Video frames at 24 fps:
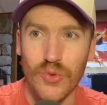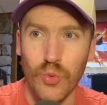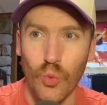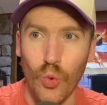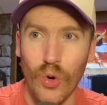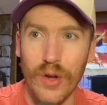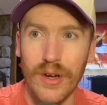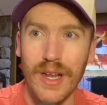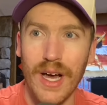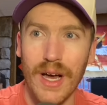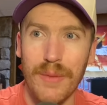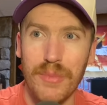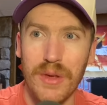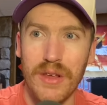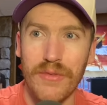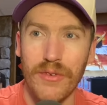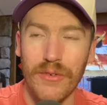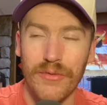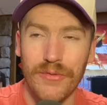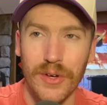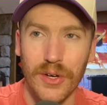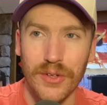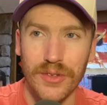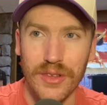would not be
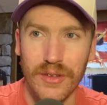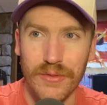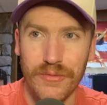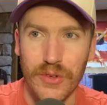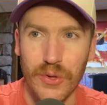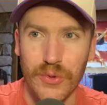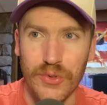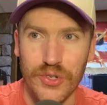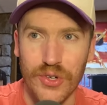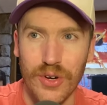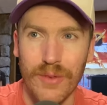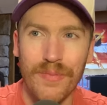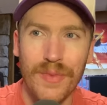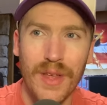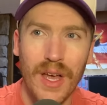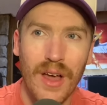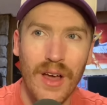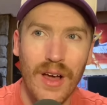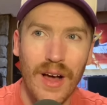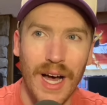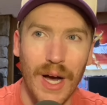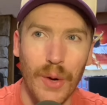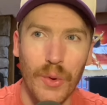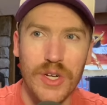fulfilled in the future.
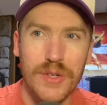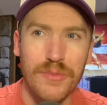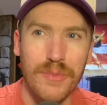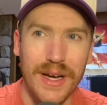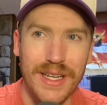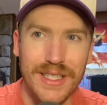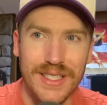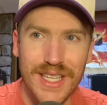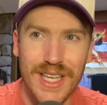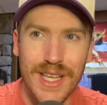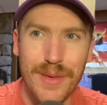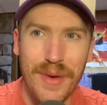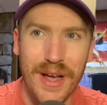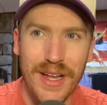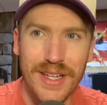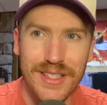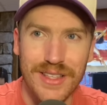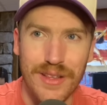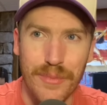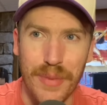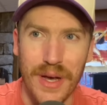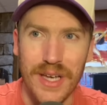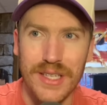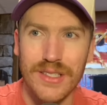I wish my teammates
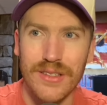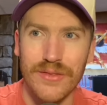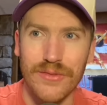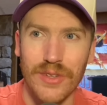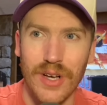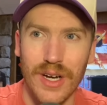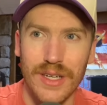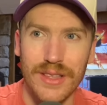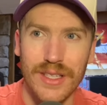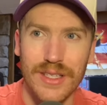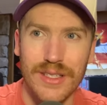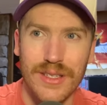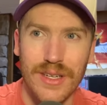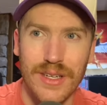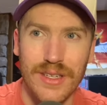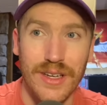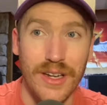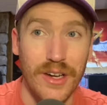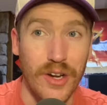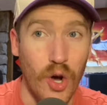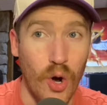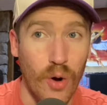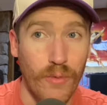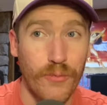the best of luck this season
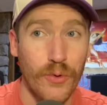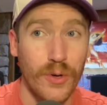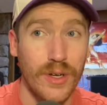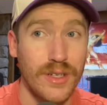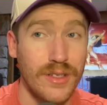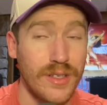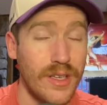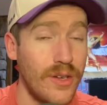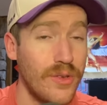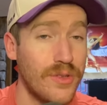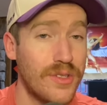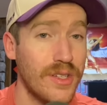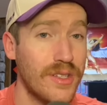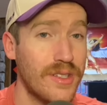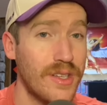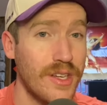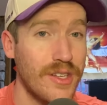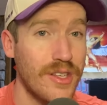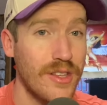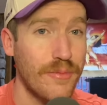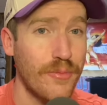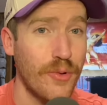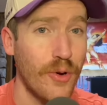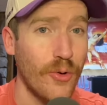and hope for continued success
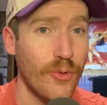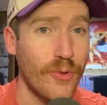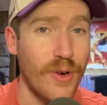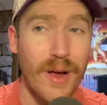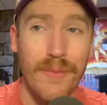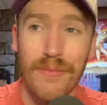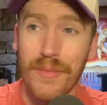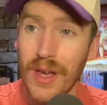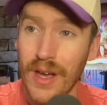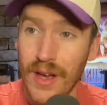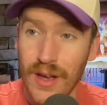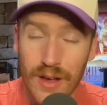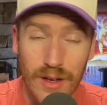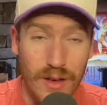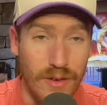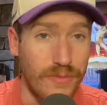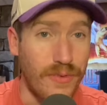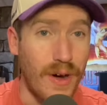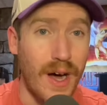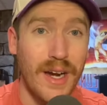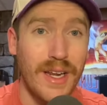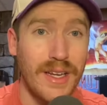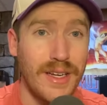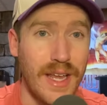of the program.
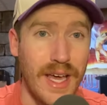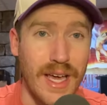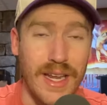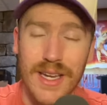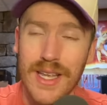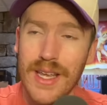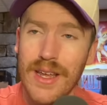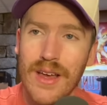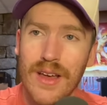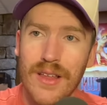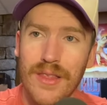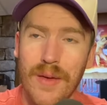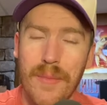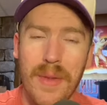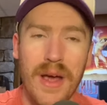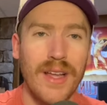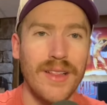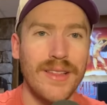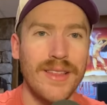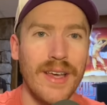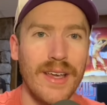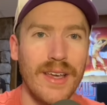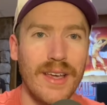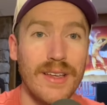Fine and dandy. The main
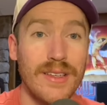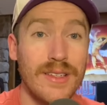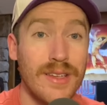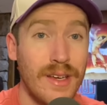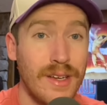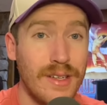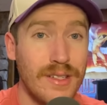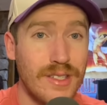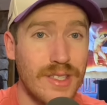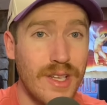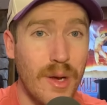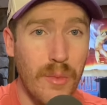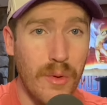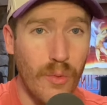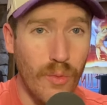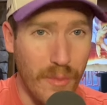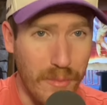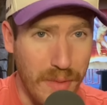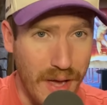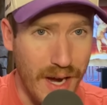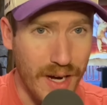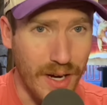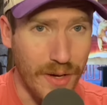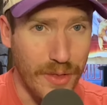thing is, someone went
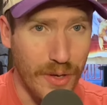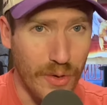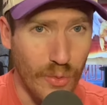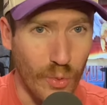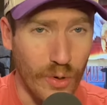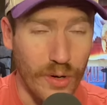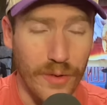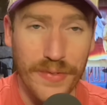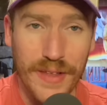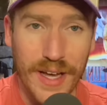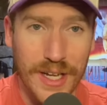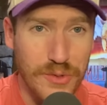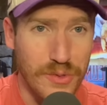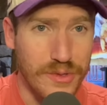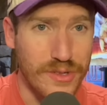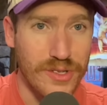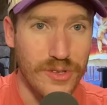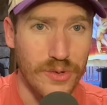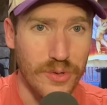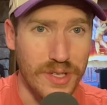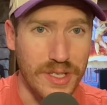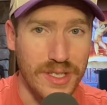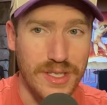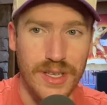back on their word. That's what
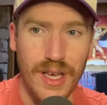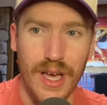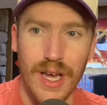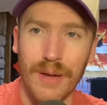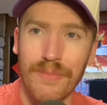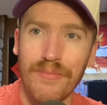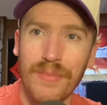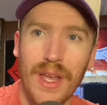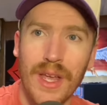Sluka is saying.